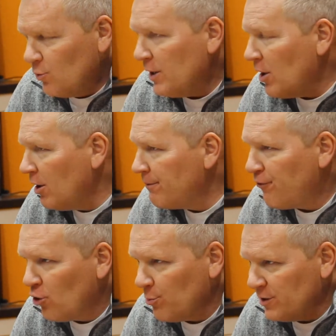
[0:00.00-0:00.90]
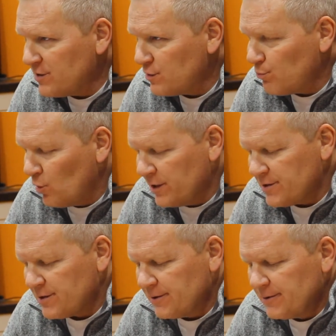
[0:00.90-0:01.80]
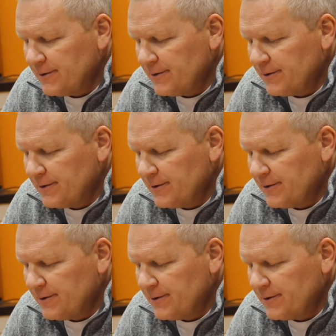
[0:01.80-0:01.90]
We call them 4-month sprints.